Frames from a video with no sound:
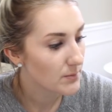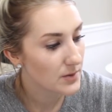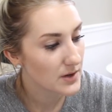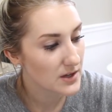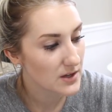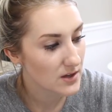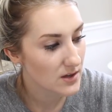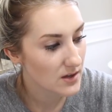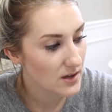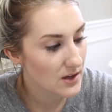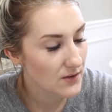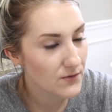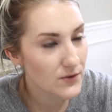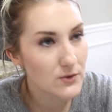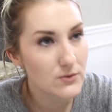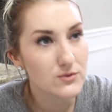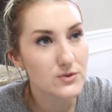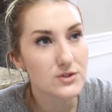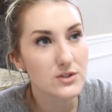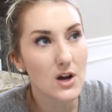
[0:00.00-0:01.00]
But if
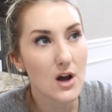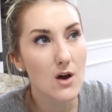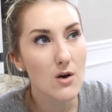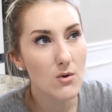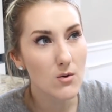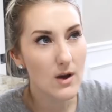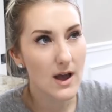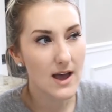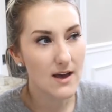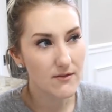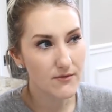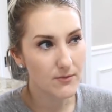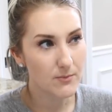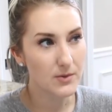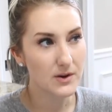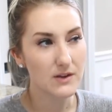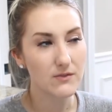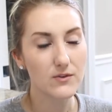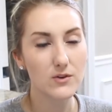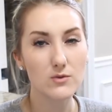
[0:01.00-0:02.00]

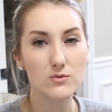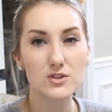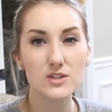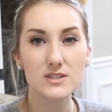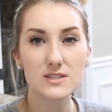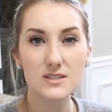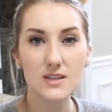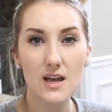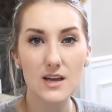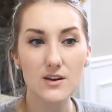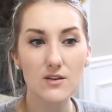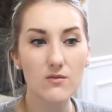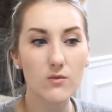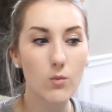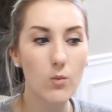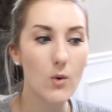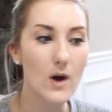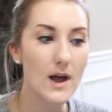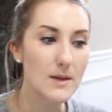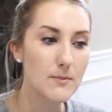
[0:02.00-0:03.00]
you just kind
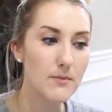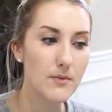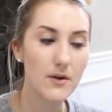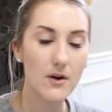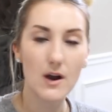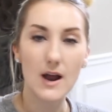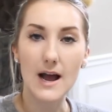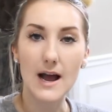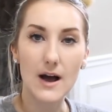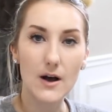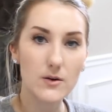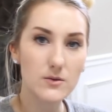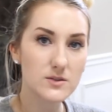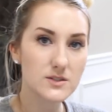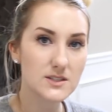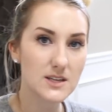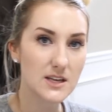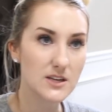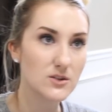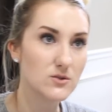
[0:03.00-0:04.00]
of wipe your
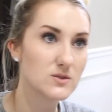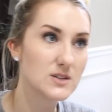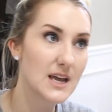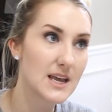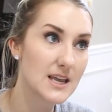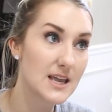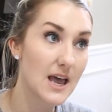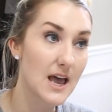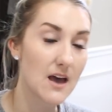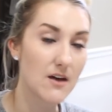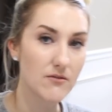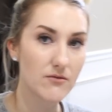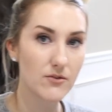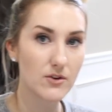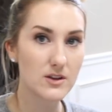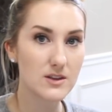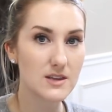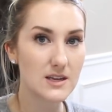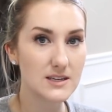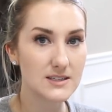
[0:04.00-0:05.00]
house and you take
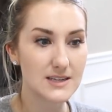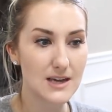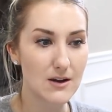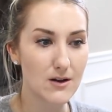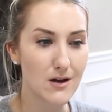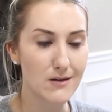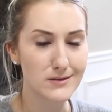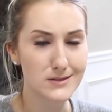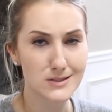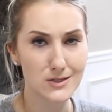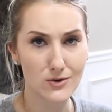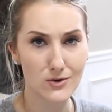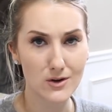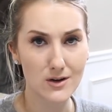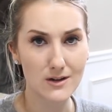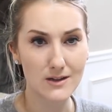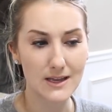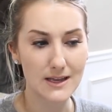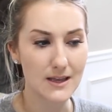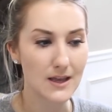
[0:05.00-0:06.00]
everything down, obviously you're
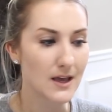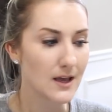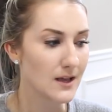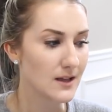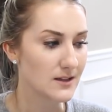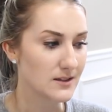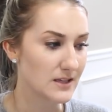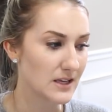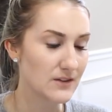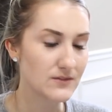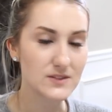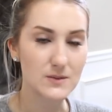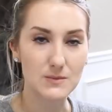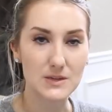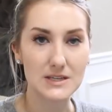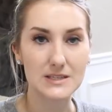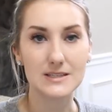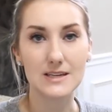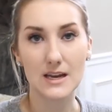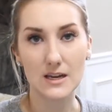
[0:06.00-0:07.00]
not gonna like leave
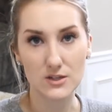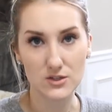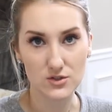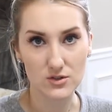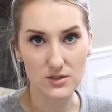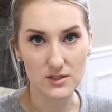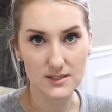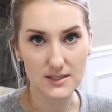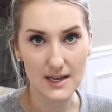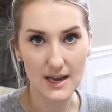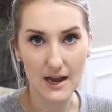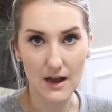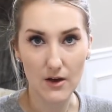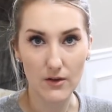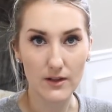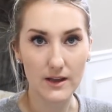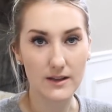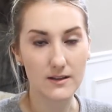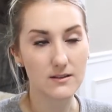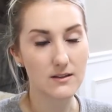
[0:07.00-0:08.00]
something dangerous
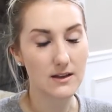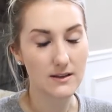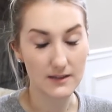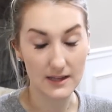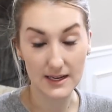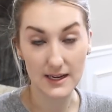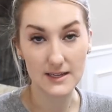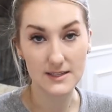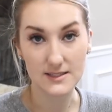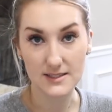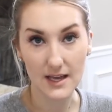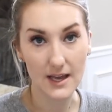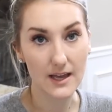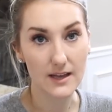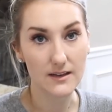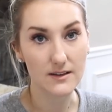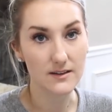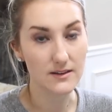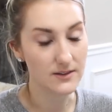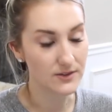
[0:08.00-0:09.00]
out. Like I
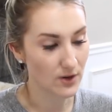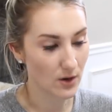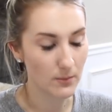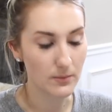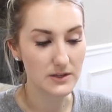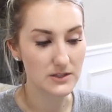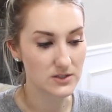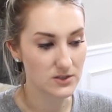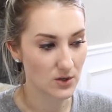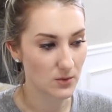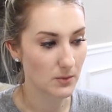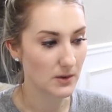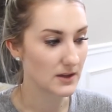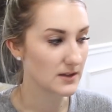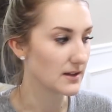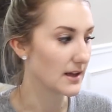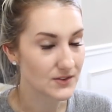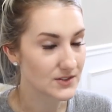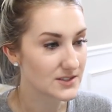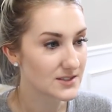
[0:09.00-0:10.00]
said, don't be
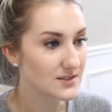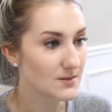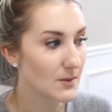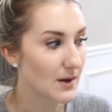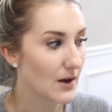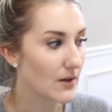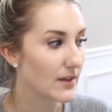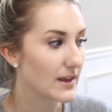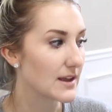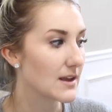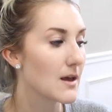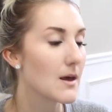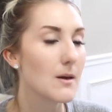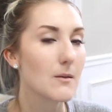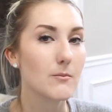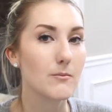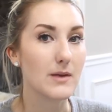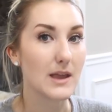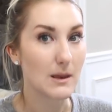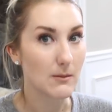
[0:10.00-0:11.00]
stupid. Like it's about like
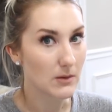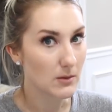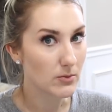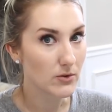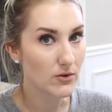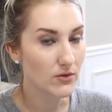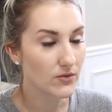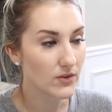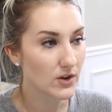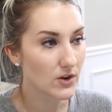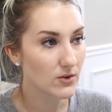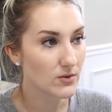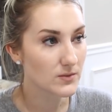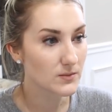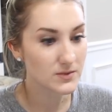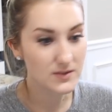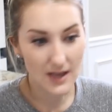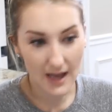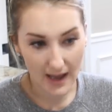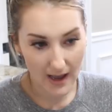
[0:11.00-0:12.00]
baby proofing
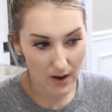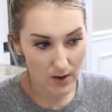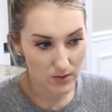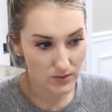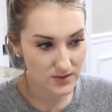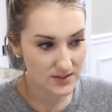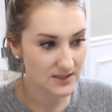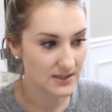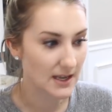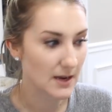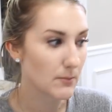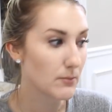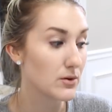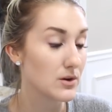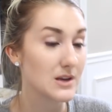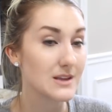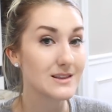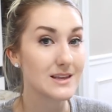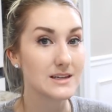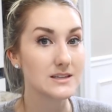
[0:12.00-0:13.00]
your house and like
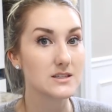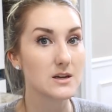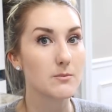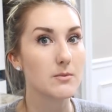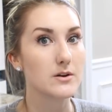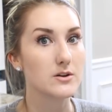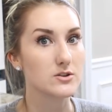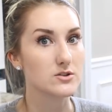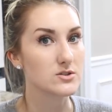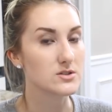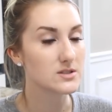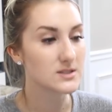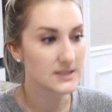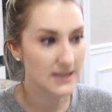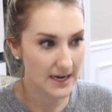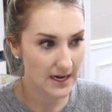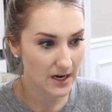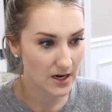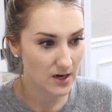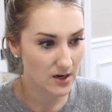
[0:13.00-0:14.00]
putting things up on your
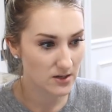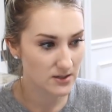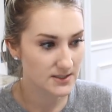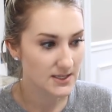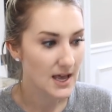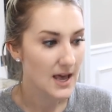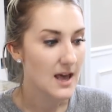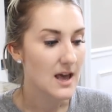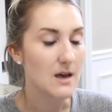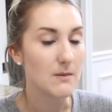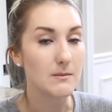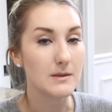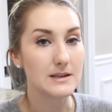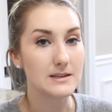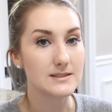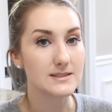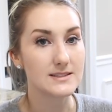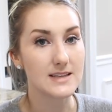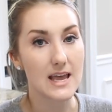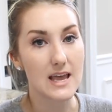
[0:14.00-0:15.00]
stairs and
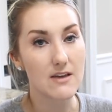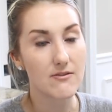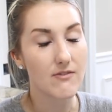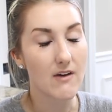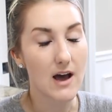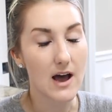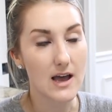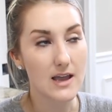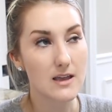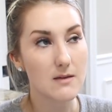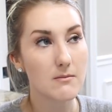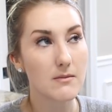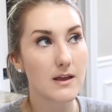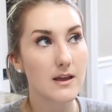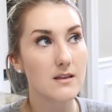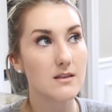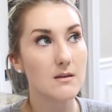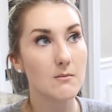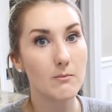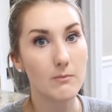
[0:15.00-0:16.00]
being safe. I am
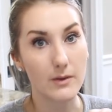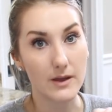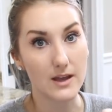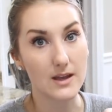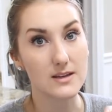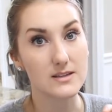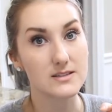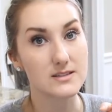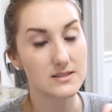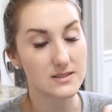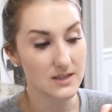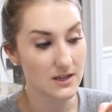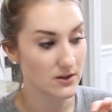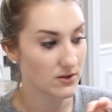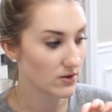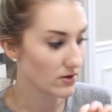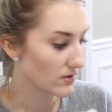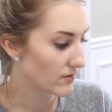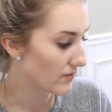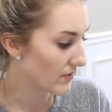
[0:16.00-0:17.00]
like the biggest
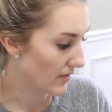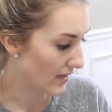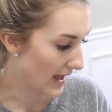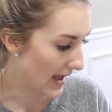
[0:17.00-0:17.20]
stickler for